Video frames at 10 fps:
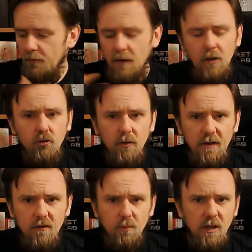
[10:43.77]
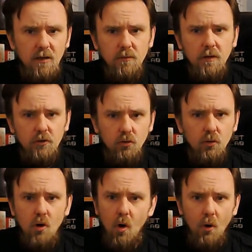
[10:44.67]
Got your XP and you've got your
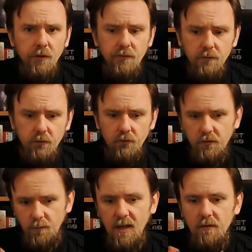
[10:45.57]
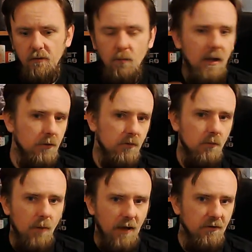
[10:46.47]
coins which you spend as well to
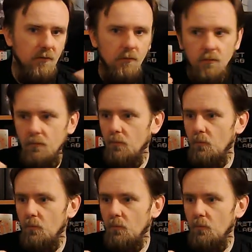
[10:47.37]
buy some